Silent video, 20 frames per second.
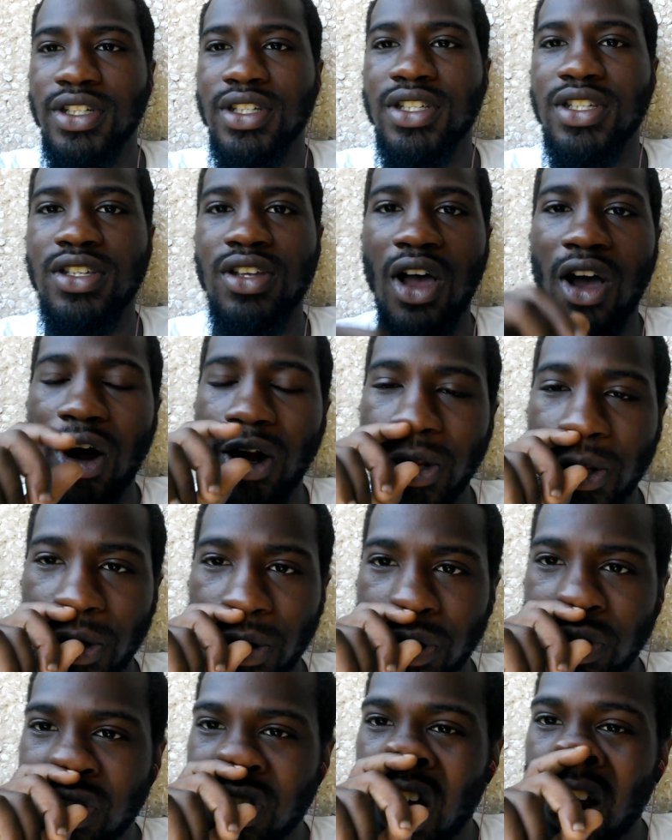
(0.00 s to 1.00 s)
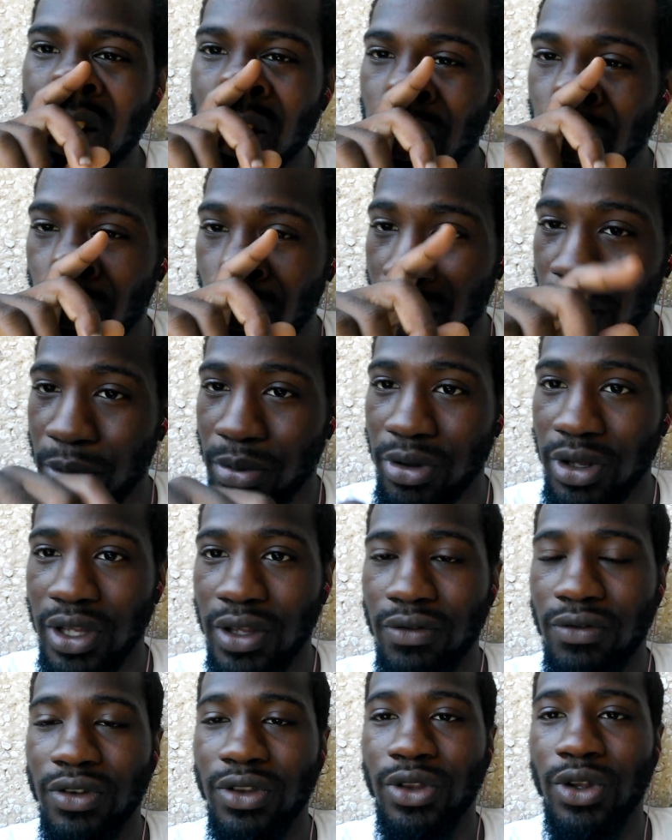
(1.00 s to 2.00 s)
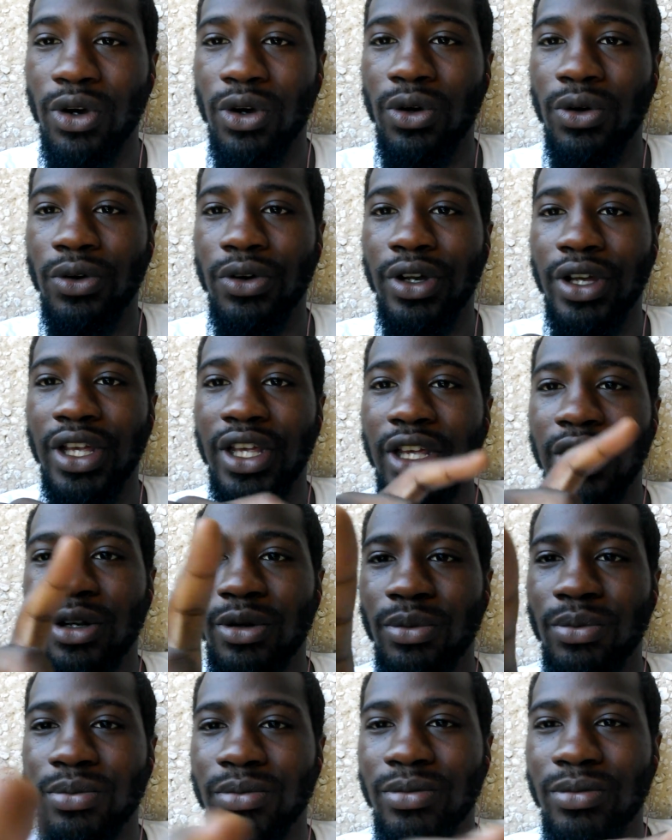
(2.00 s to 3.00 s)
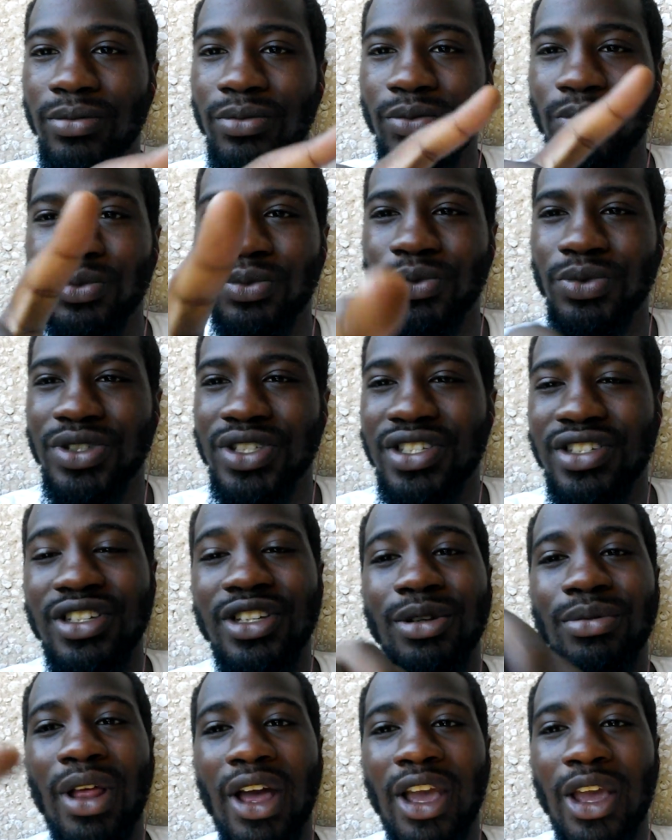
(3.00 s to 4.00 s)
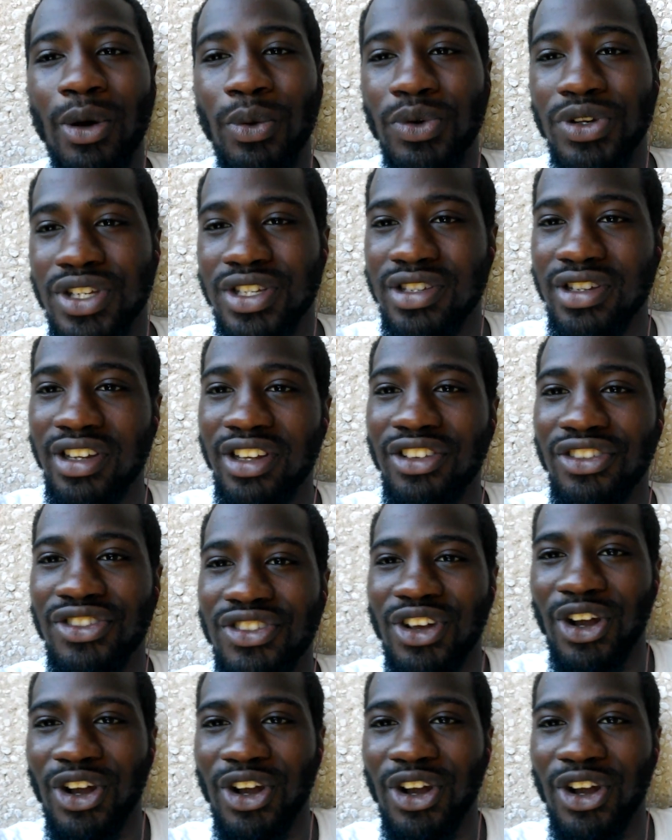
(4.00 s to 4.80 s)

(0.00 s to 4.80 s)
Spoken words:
Saudi Arabia, even though Edom seemed like it was in